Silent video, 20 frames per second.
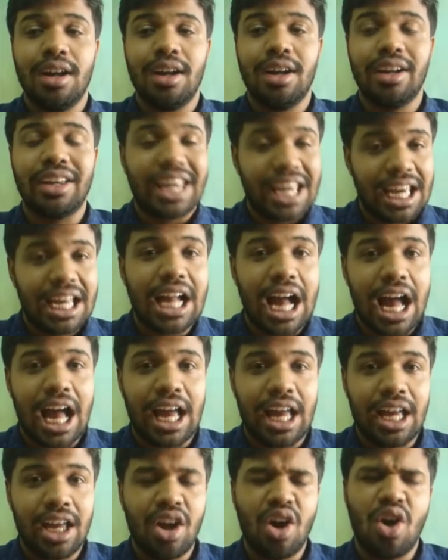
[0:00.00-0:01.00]
a gay
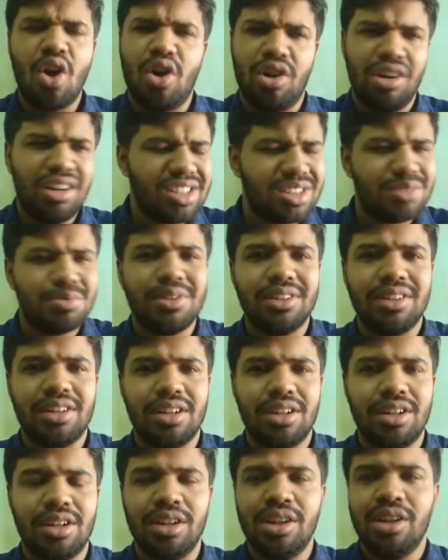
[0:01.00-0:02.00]
guy or a lesbian
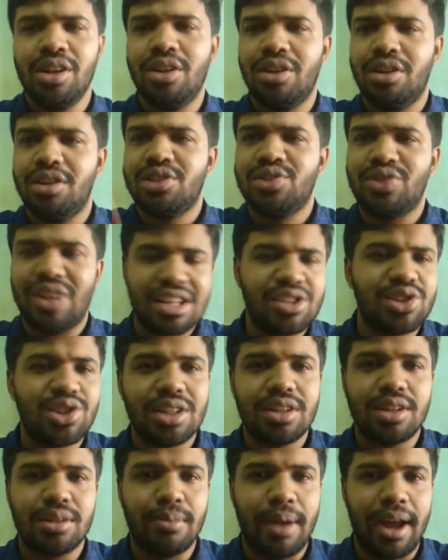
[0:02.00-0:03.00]
girl or a
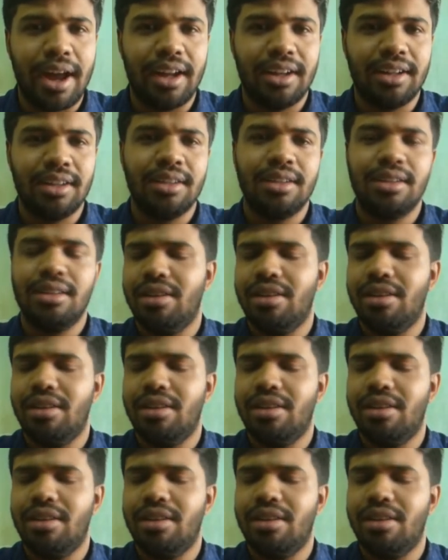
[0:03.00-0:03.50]
transgender man,